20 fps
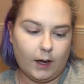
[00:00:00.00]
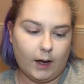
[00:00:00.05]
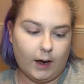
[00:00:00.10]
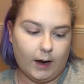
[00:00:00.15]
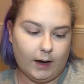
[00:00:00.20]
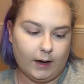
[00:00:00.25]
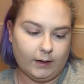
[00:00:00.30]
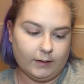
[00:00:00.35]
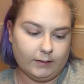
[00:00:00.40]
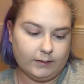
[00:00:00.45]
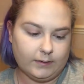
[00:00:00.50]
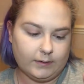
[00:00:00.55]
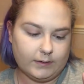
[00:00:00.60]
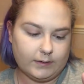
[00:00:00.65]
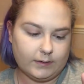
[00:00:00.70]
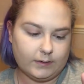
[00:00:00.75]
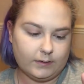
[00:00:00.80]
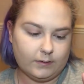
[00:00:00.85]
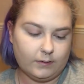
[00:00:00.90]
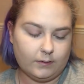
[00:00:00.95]
and
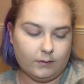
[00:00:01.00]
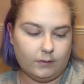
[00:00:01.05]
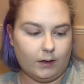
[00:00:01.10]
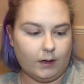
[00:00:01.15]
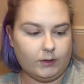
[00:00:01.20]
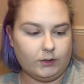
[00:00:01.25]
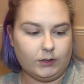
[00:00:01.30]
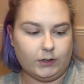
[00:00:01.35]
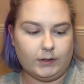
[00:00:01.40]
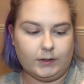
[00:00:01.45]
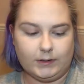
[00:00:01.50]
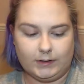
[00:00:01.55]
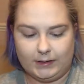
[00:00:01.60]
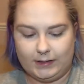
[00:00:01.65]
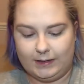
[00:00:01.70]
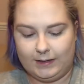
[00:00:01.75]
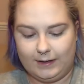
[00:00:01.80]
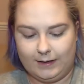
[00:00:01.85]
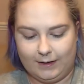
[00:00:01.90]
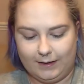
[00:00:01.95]
as you can
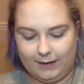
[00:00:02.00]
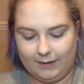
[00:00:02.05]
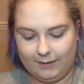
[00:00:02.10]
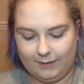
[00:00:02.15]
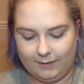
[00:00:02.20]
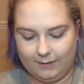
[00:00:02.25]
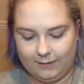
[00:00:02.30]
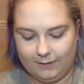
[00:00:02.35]
see